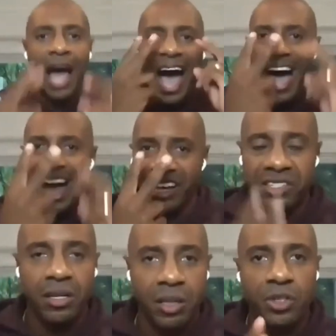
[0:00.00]

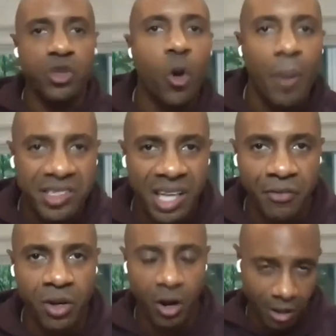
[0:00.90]
Eyes. Number two about
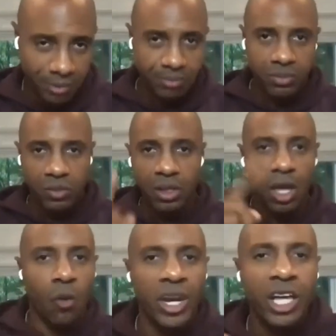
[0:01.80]
Stephen Curry,
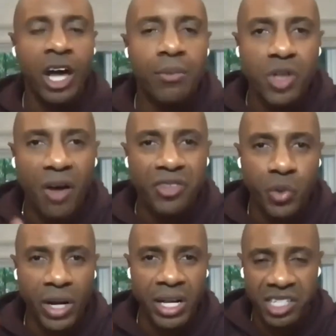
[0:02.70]
when he comes off
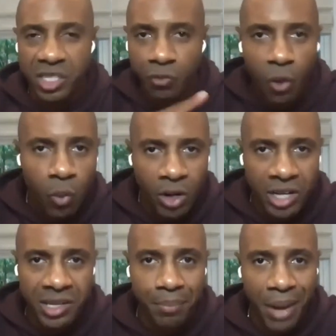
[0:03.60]
screens, his footwork
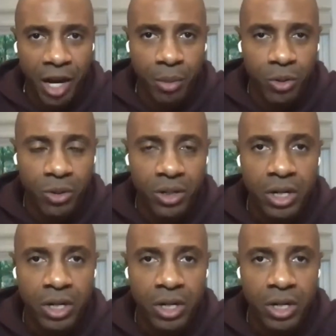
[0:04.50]
is impeccable.